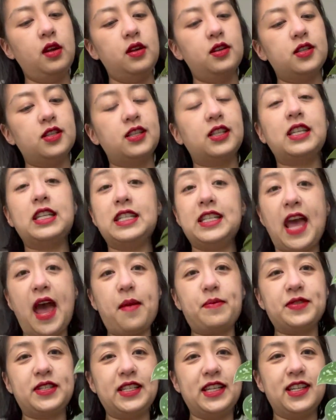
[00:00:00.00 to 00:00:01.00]

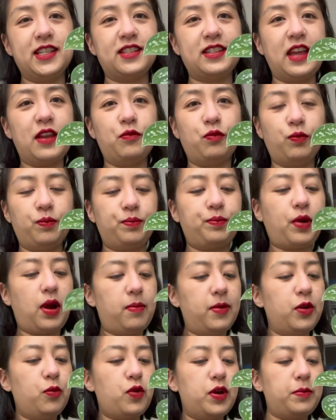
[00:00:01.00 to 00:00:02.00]
scindapsus, and
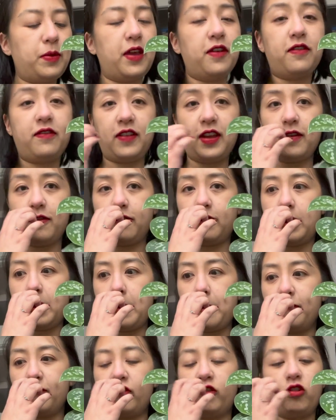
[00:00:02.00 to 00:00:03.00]
probably one of my favorite
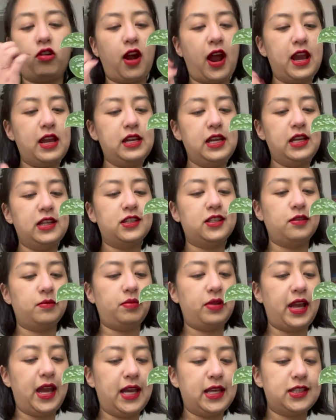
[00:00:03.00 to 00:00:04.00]
varieties of
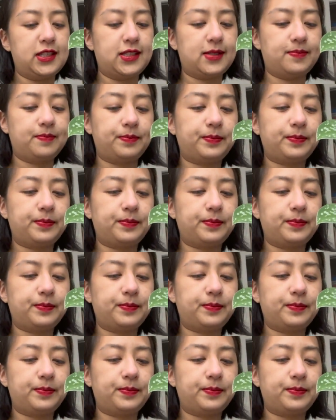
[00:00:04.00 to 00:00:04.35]
plants,